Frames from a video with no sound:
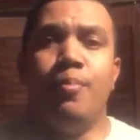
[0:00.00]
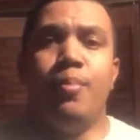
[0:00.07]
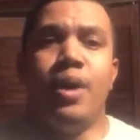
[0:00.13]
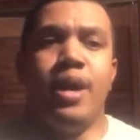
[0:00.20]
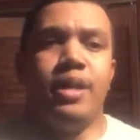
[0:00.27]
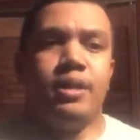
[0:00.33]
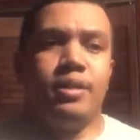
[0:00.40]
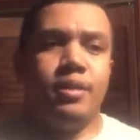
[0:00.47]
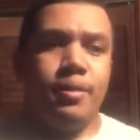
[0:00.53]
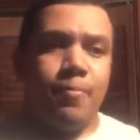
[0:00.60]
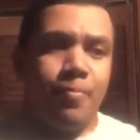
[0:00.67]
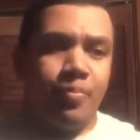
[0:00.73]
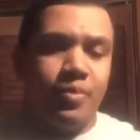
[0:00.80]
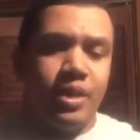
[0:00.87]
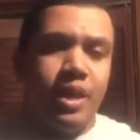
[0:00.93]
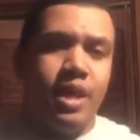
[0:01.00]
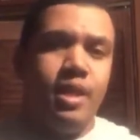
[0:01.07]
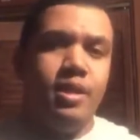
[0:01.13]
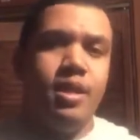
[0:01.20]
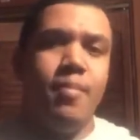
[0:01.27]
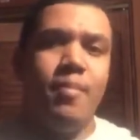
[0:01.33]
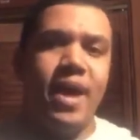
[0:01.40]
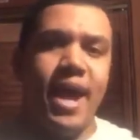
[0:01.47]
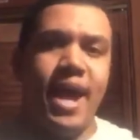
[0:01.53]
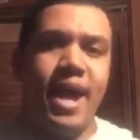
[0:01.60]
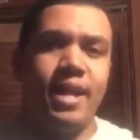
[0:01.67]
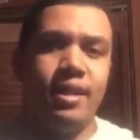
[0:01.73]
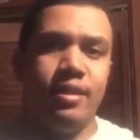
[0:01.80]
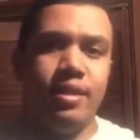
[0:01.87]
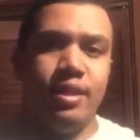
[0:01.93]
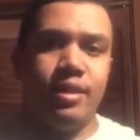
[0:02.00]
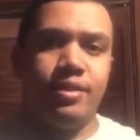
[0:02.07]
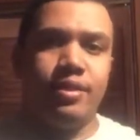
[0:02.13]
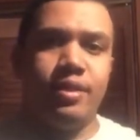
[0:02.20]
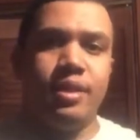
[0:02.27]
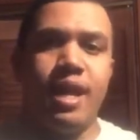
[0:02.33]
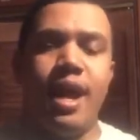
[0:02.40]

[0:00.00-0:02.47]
But in them adding this,